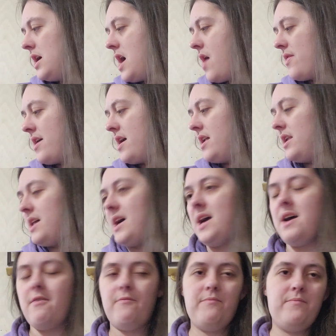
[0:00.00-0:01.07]
And then I
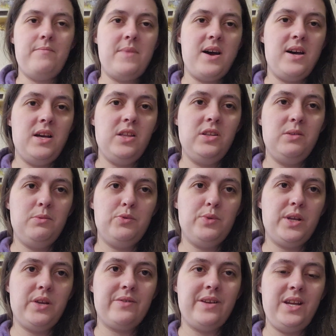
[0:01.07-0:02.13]
have my other temperature
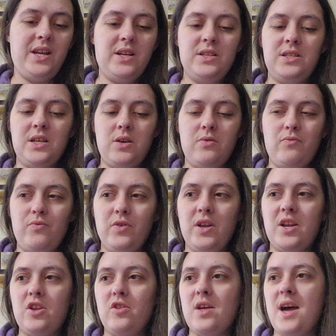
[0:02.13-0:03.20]
blanket right here, so we'll
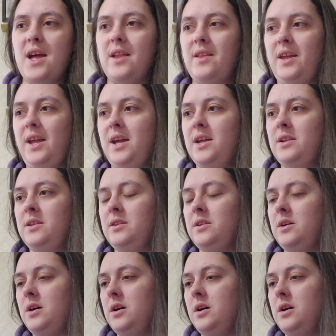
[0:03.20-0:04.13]
get to that at the end.